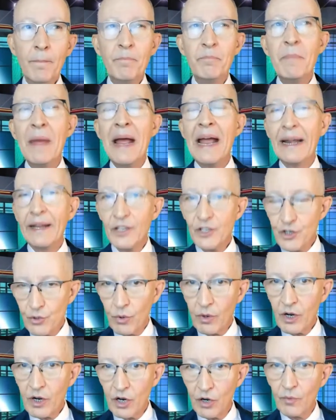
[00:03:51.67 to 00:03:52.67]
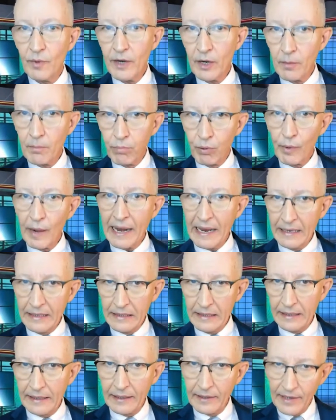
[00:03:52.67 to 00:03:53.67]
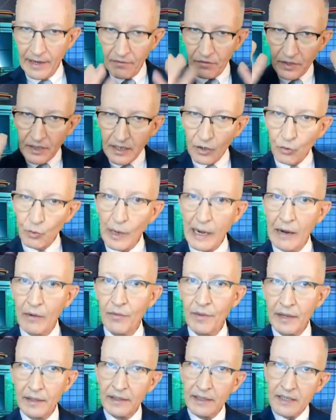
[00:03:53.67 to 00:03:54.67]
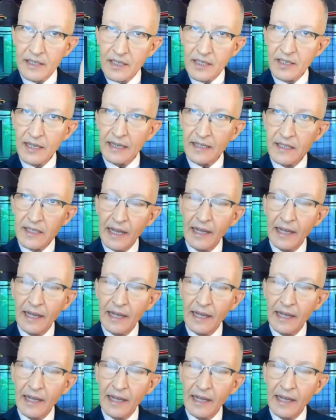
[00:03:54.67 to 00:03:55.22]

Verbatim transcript: manage your career branding and everything around that that sets,